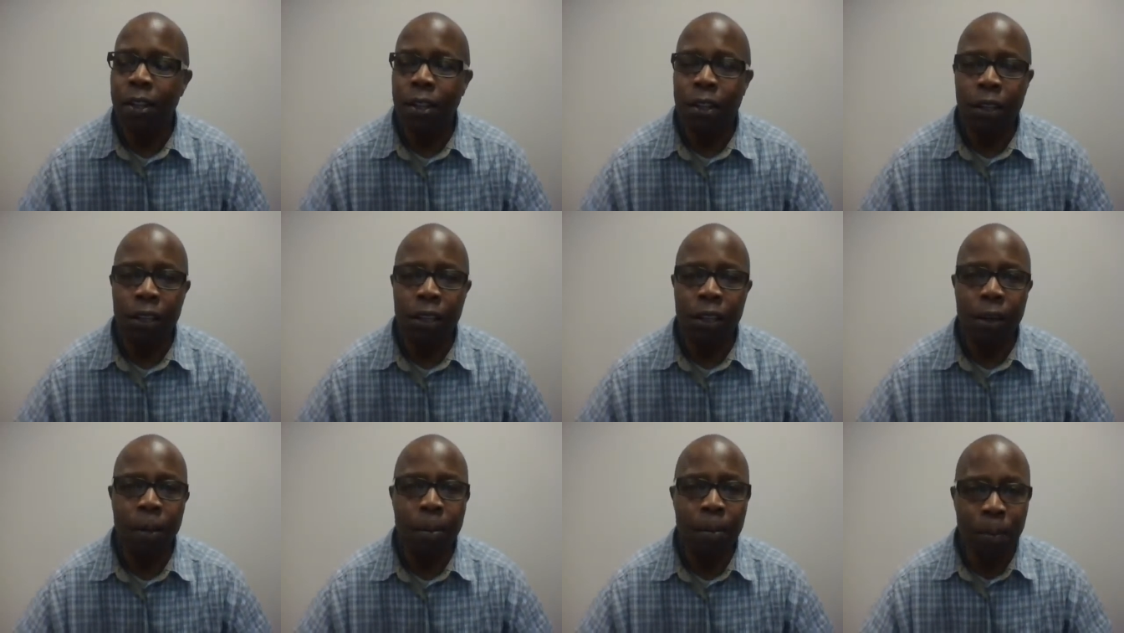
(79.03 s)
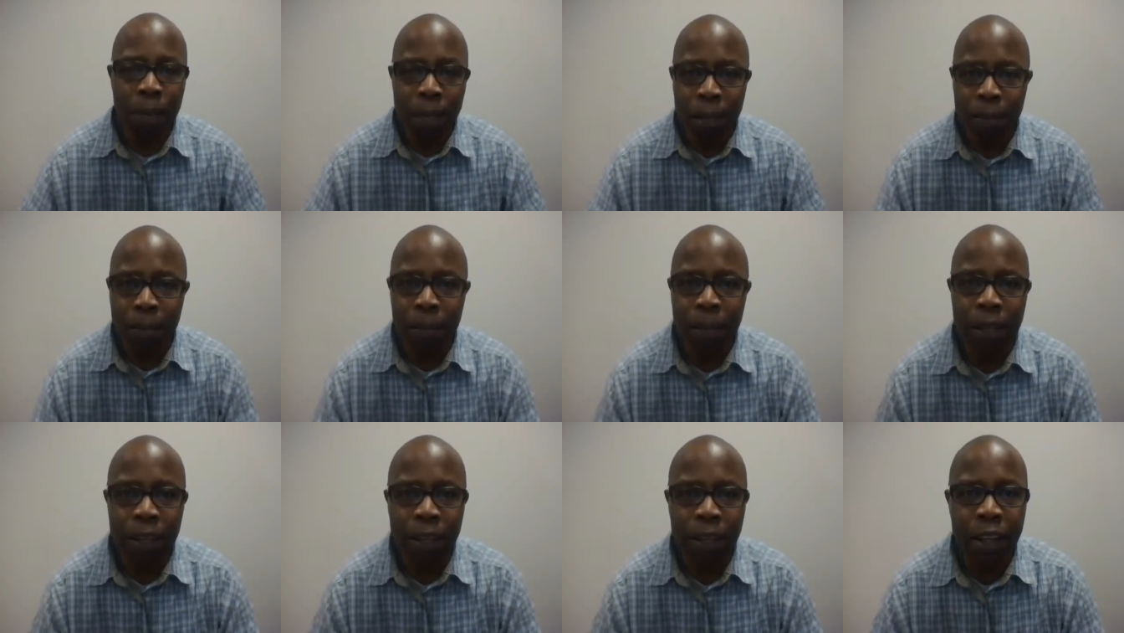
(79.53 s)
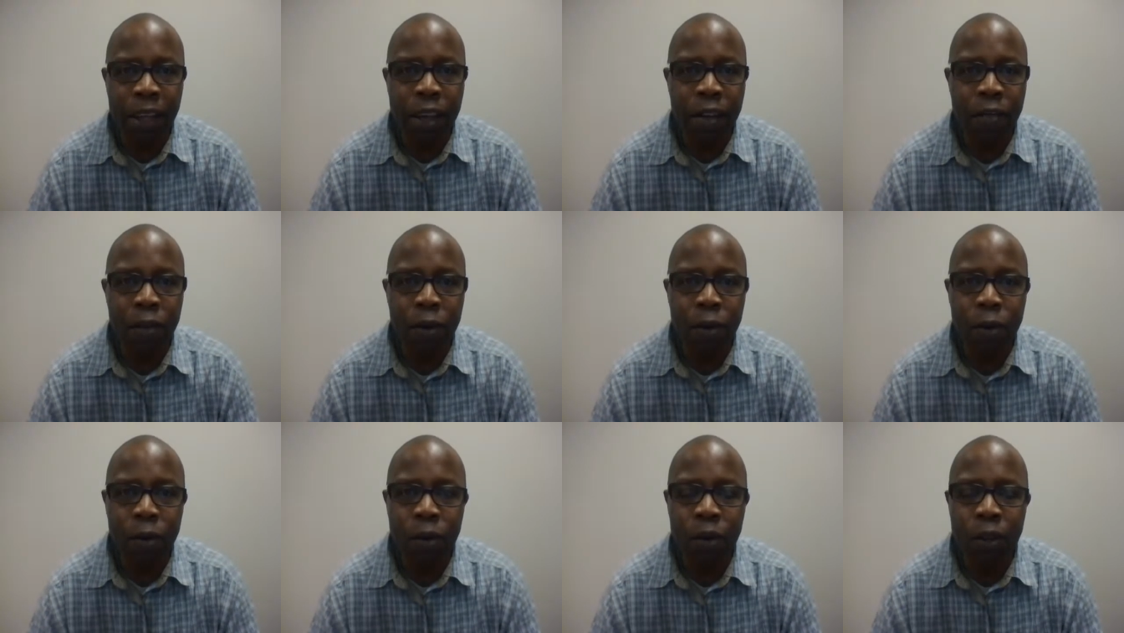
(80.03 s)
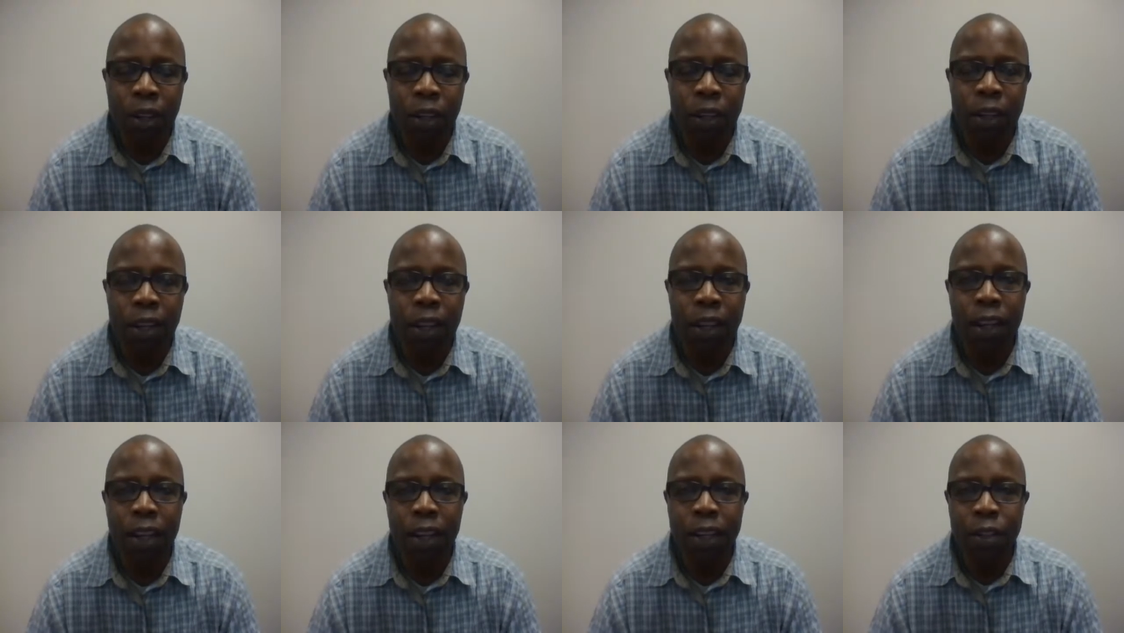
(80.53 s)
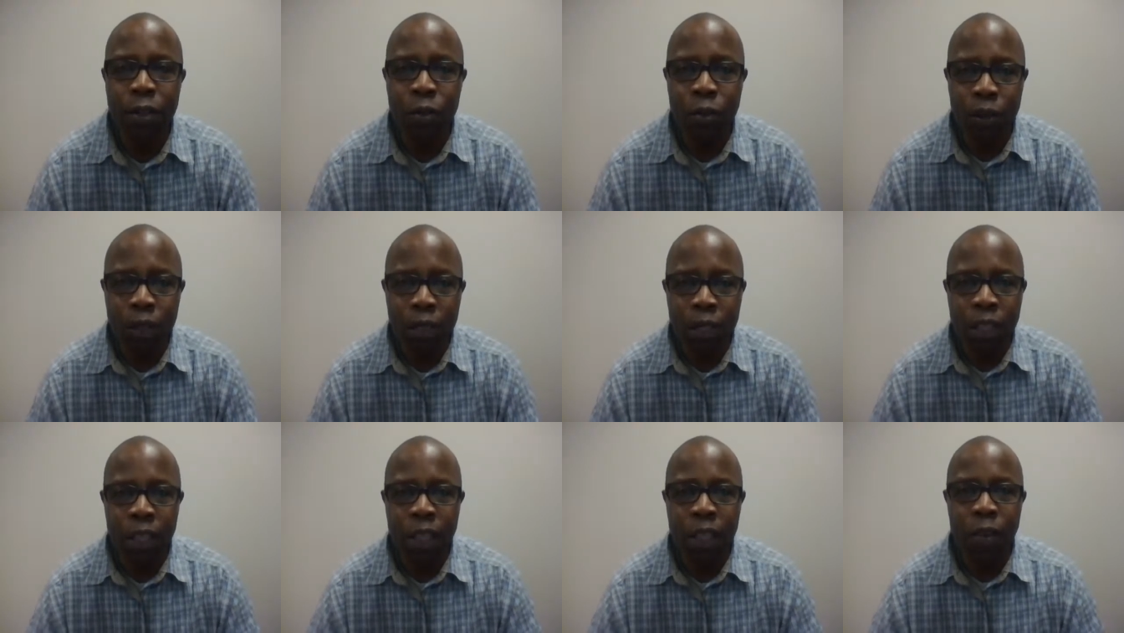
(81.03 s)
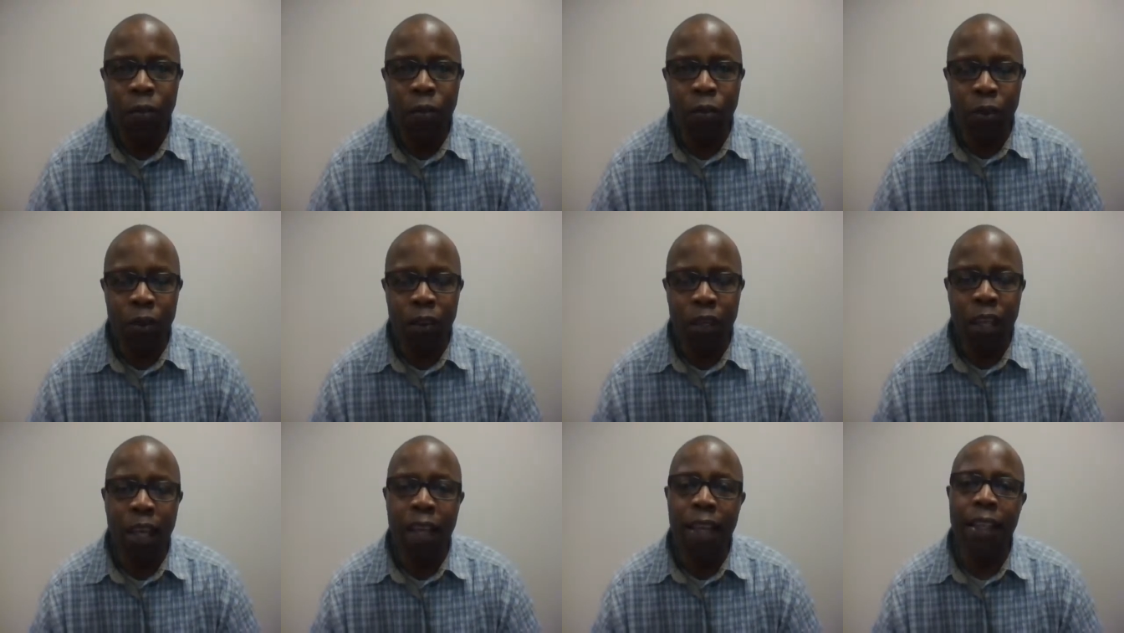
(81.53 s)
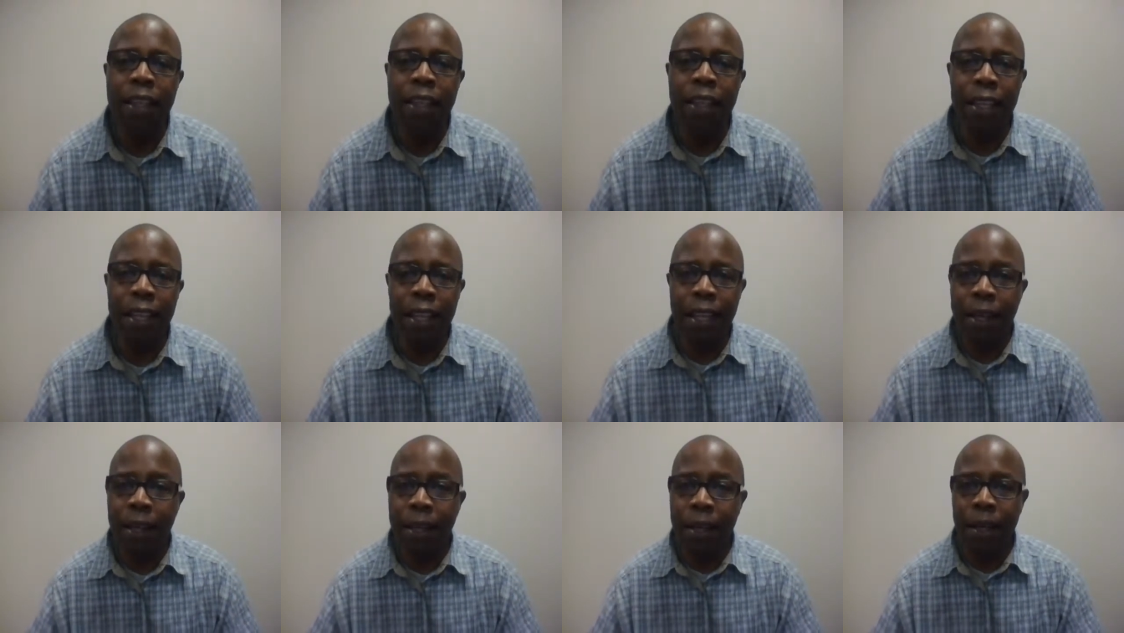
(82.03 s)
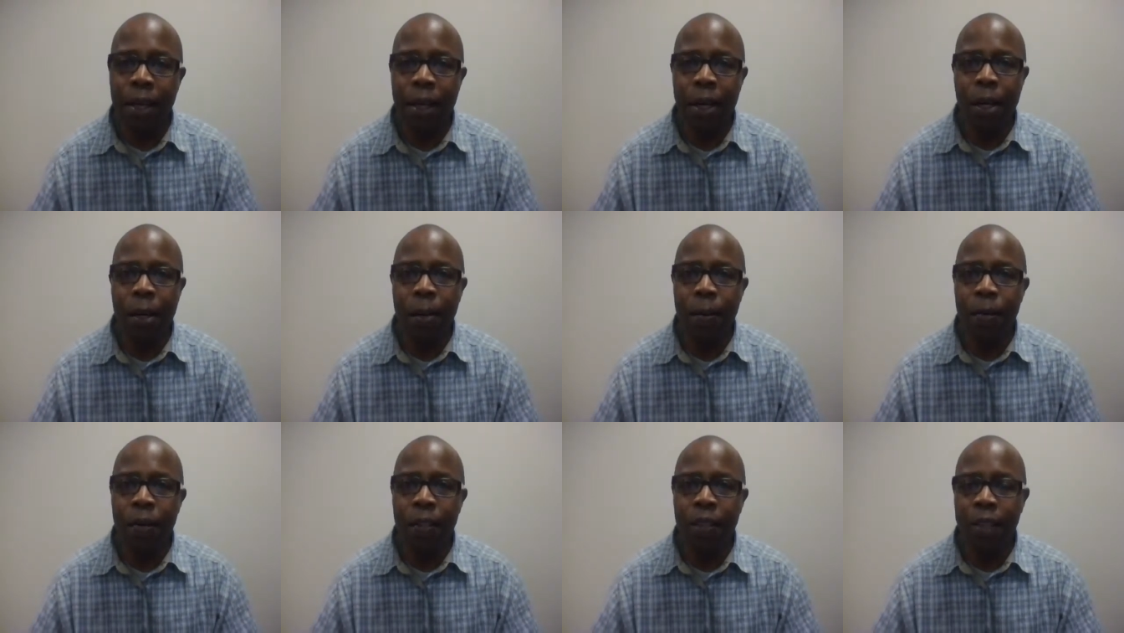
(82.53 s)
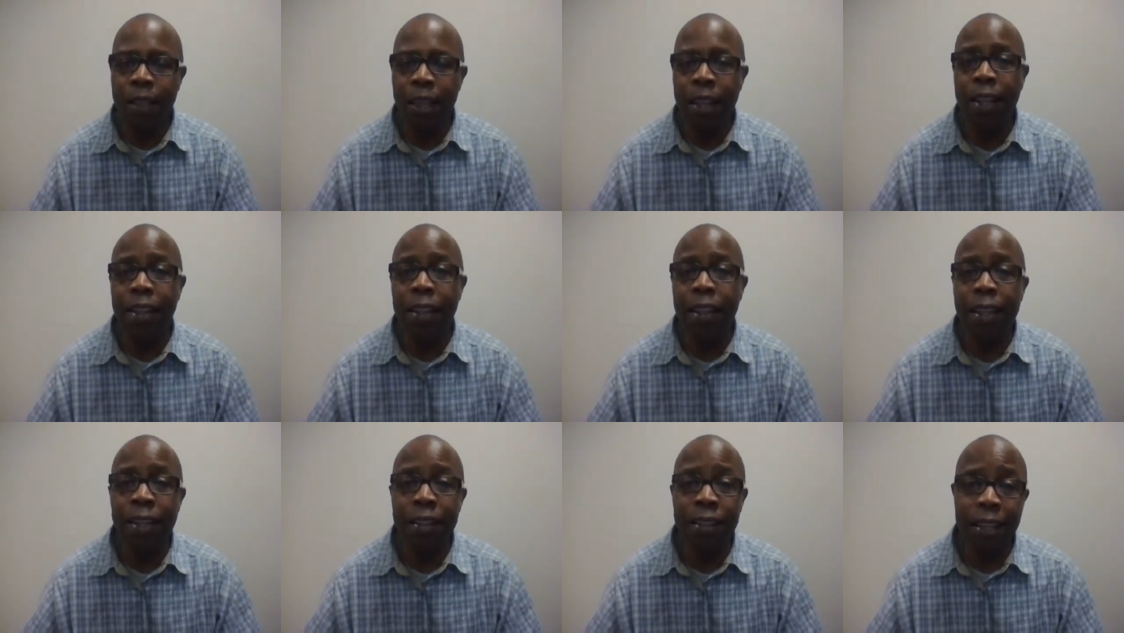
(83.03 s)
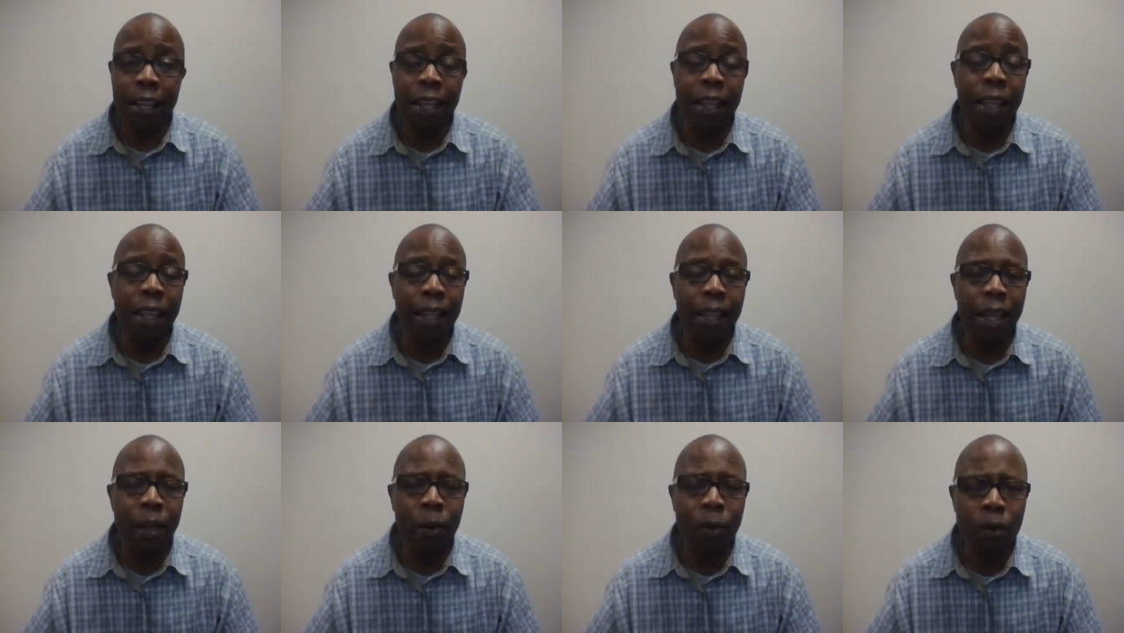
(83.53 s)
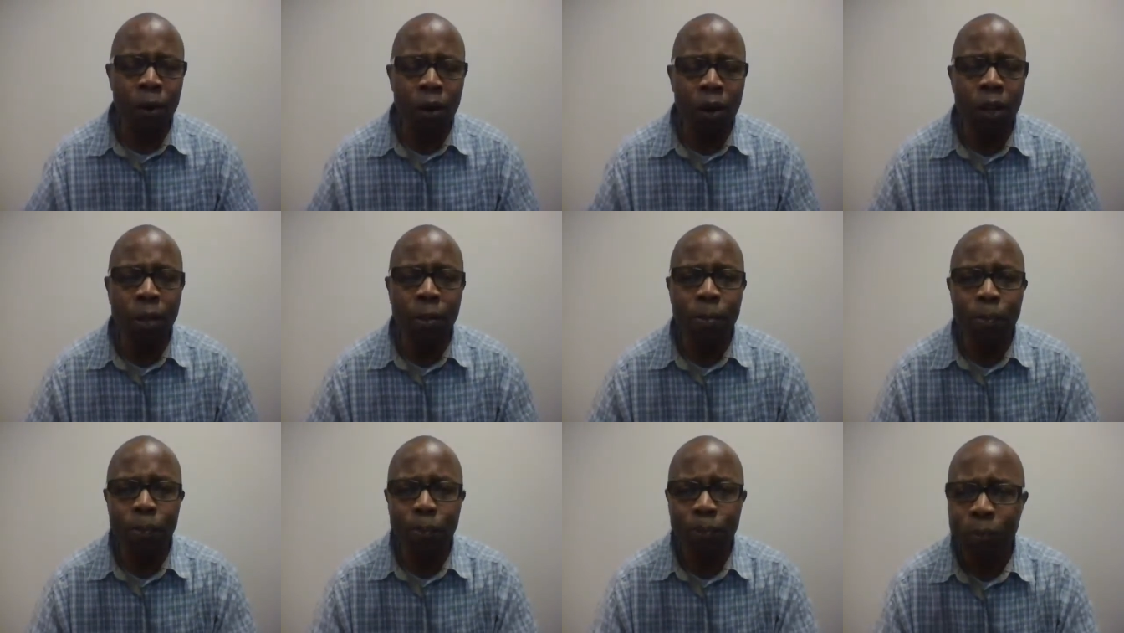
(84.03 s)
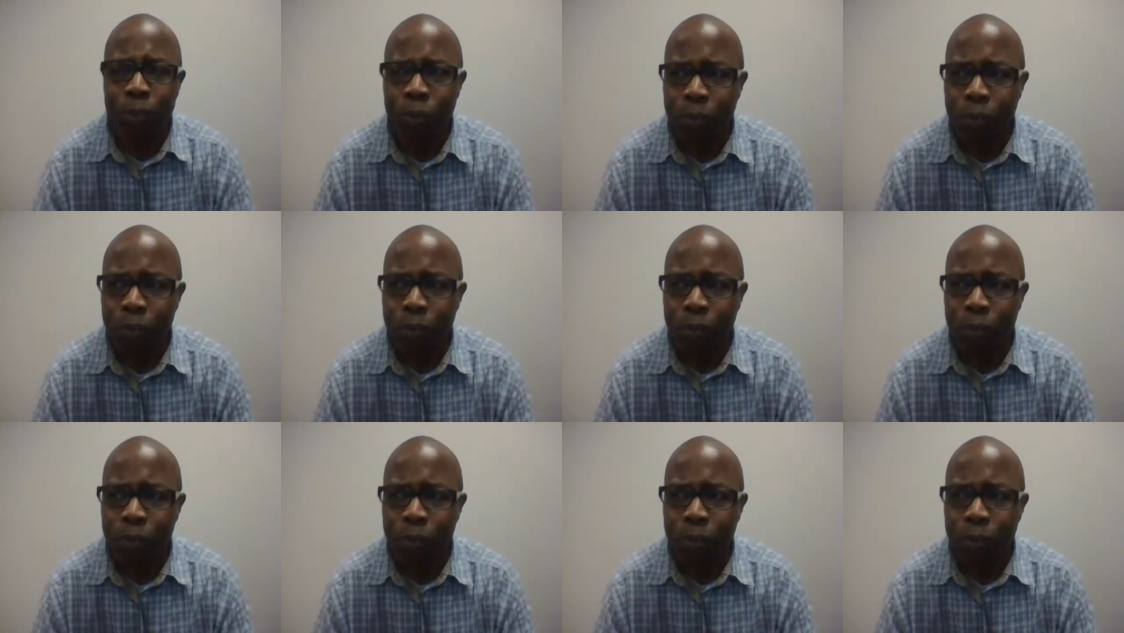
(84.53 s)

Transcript: the commitment level uh, to really hit the incomes that they say that they want,